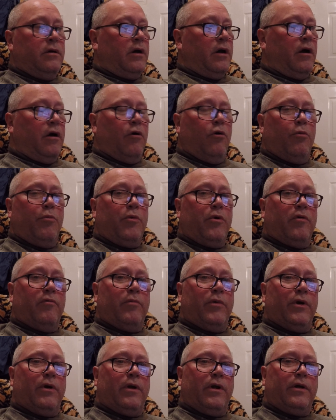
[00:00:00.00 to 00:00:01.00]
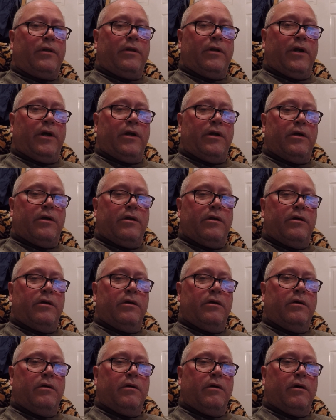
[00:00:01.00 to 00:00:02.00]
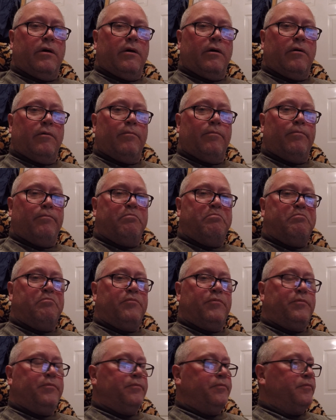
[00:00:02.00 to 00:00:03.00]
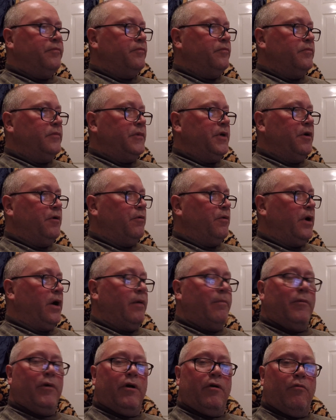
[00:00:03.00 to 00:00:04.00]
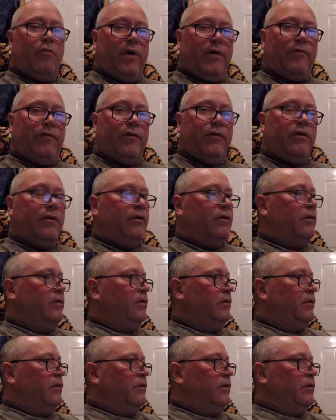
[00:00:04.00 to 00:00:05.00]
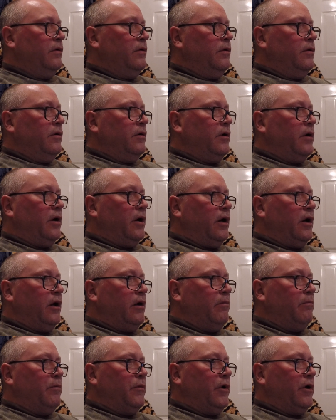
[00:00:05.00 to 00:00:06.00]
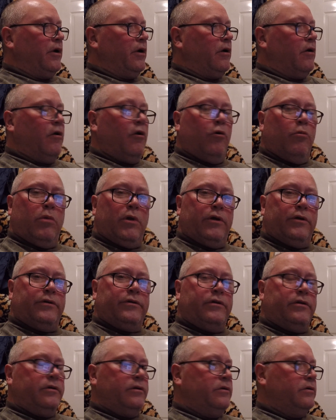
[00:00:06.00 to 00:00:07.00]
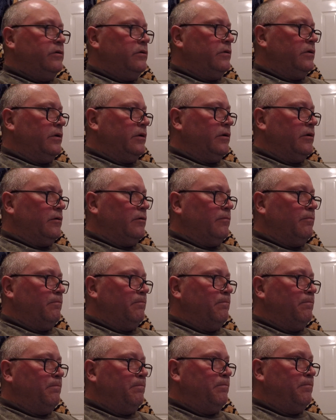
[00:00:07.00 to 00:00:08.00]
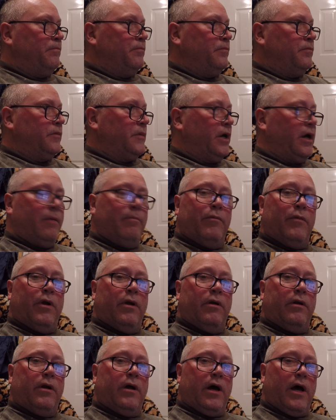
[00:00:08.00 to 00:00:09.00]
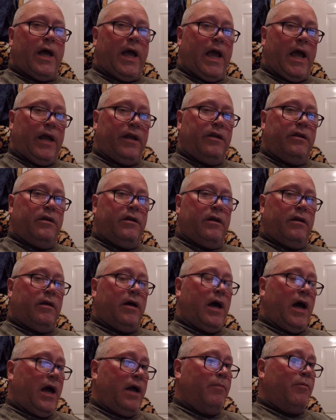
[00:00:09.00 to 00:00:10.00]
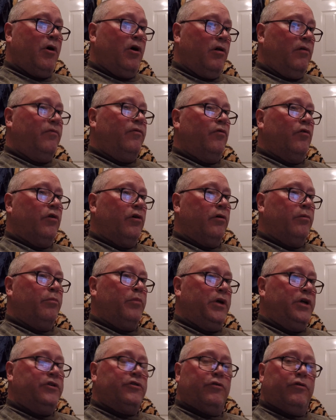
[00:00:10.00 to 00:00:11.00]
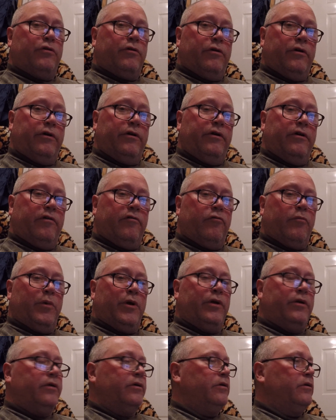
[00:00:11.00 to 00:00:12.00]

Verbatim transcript: I hope you have better luck than I did. Um, you know, I'm not a weffer. I'm not a globalist. Um, I'm and I'm all for peace, order, good government,